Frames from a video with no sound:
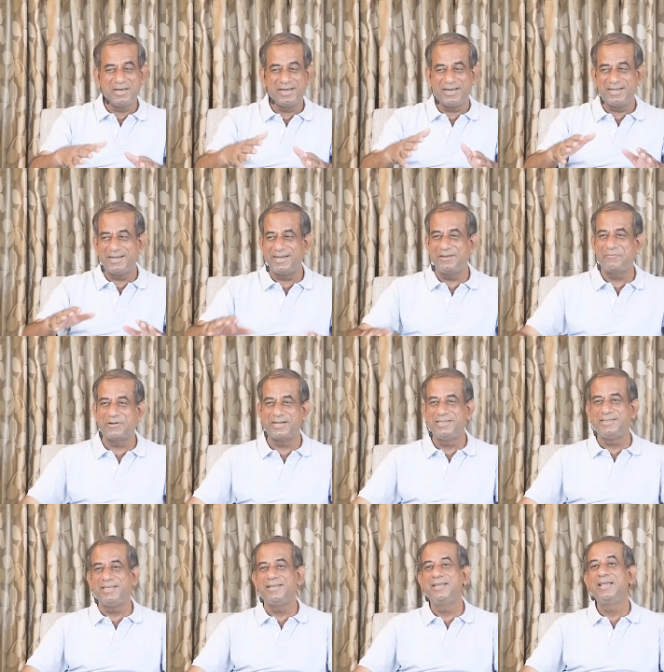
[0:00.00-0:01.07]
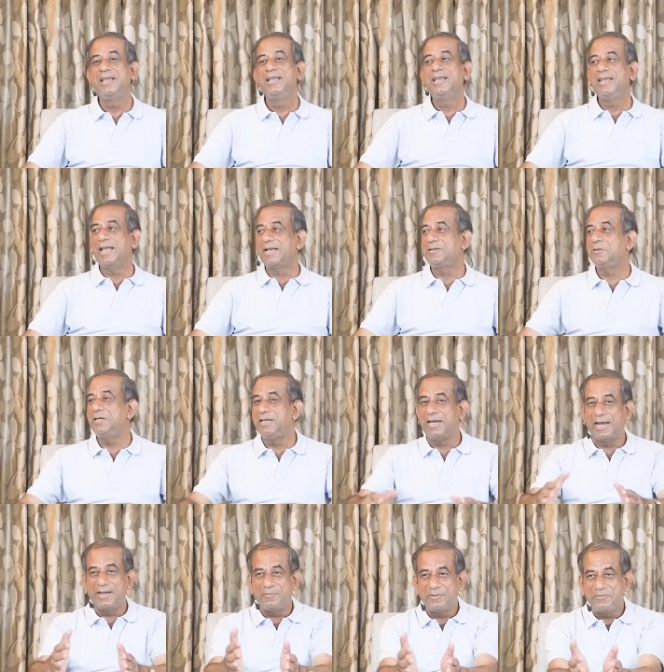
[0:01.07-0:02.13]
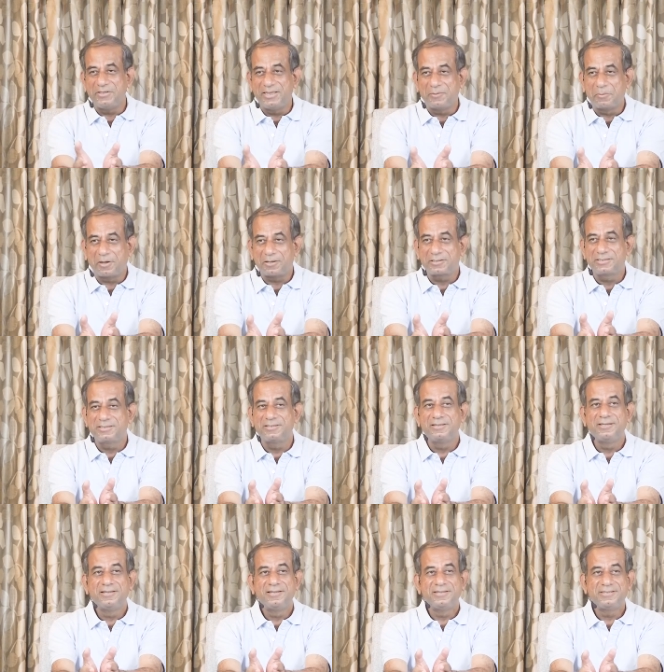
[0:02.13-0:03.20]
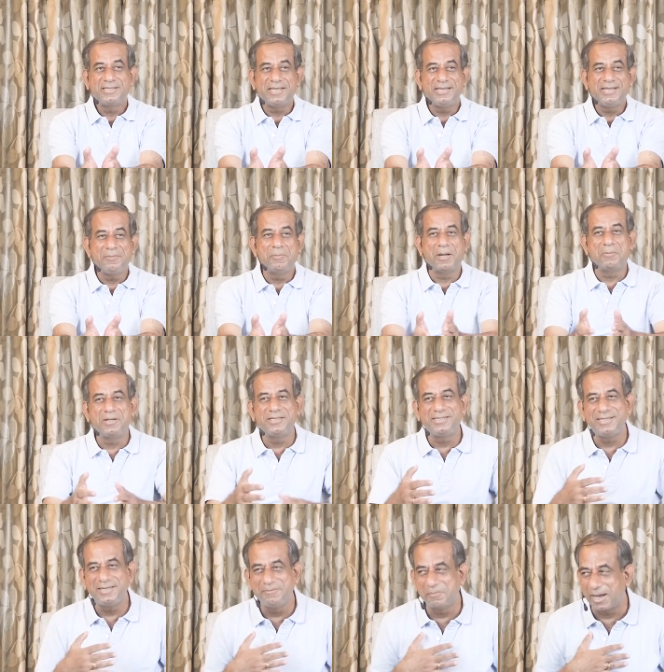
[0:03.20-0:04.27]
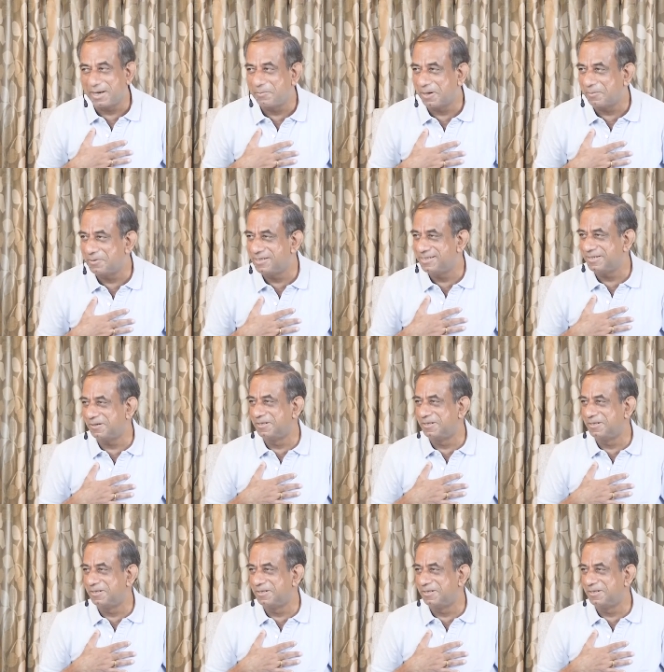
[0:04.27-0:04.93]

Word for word: he did a funny thing. He actually ran away with the box, saying, Ki Babaji, my Babaji